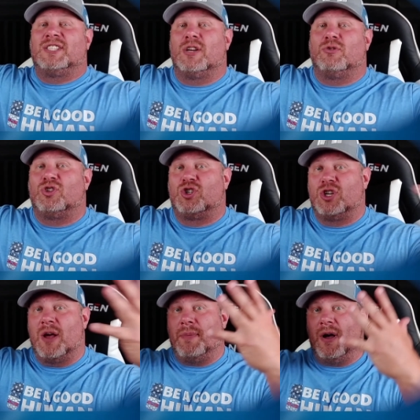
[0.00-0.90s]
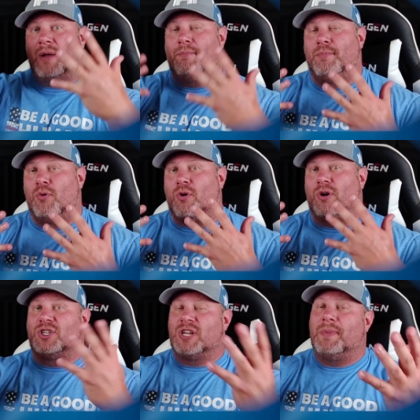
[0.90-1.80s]
So jump on
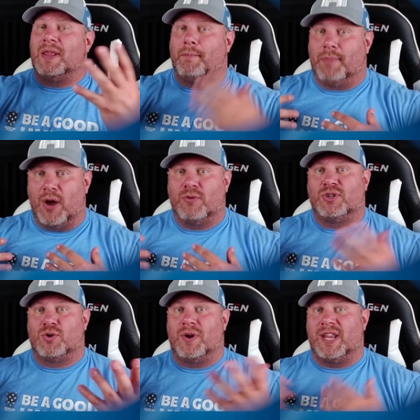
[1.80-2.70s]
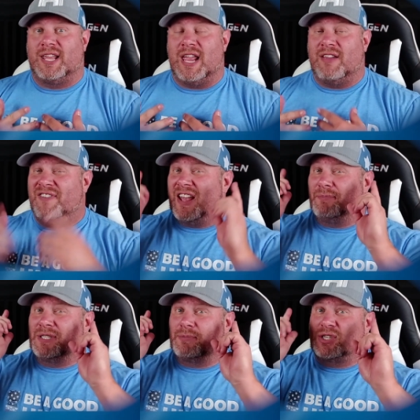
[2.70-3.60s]
board. Jump in the boat. Join the King
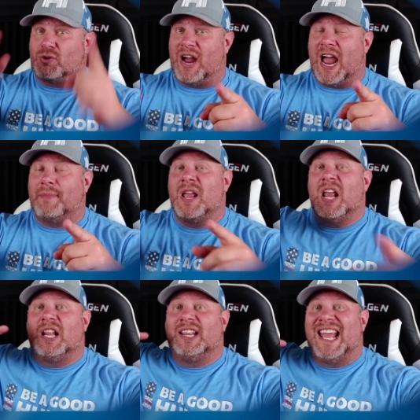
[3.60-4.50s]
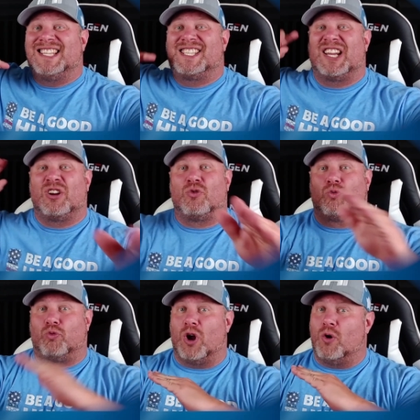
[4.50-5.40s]
fam. Subscribe. Let's
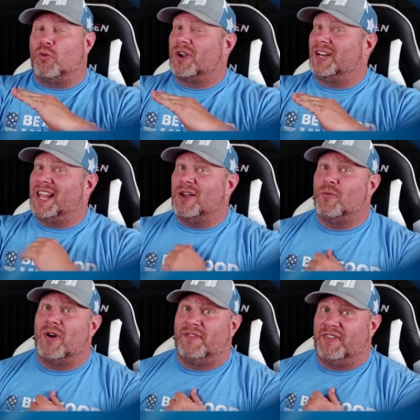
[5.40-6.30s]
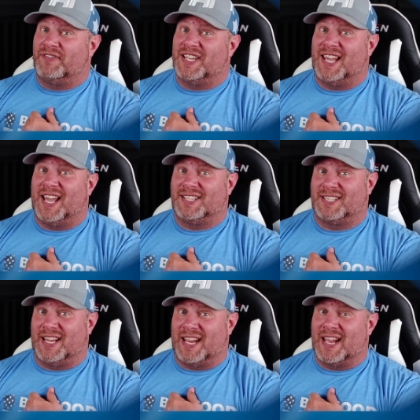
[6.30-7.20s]
grow. We're going to hit 150K
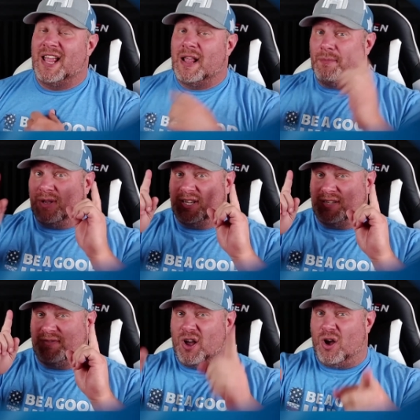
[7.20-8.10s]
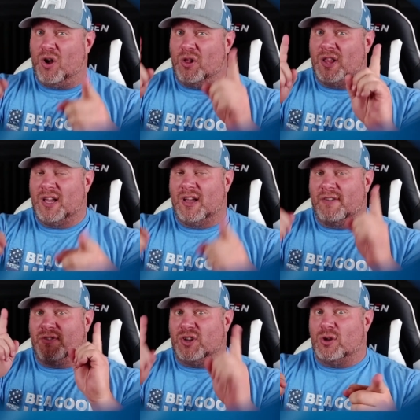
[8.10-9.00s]
today because of all
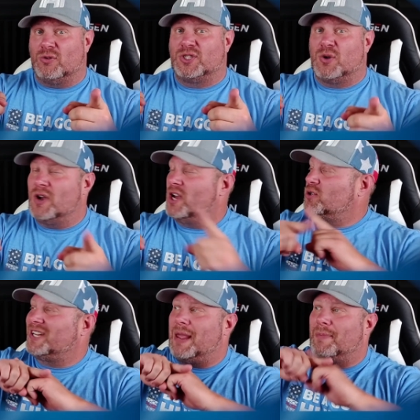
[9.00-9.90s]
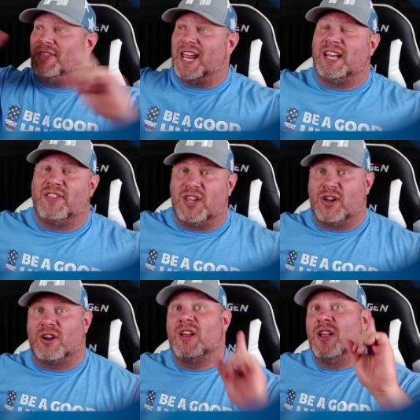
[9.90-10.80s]
of you. 200K by the end of the
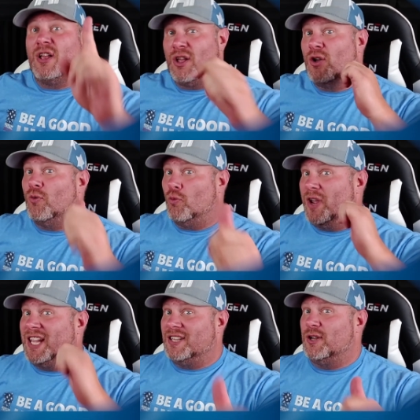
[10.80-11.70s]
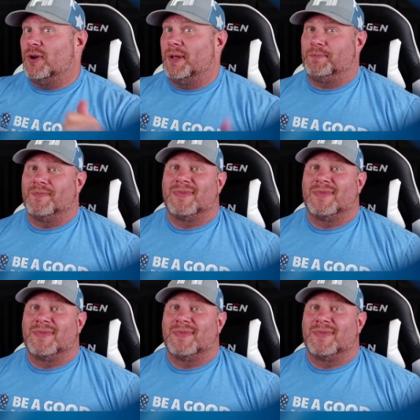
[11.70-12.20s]
year. We can do it.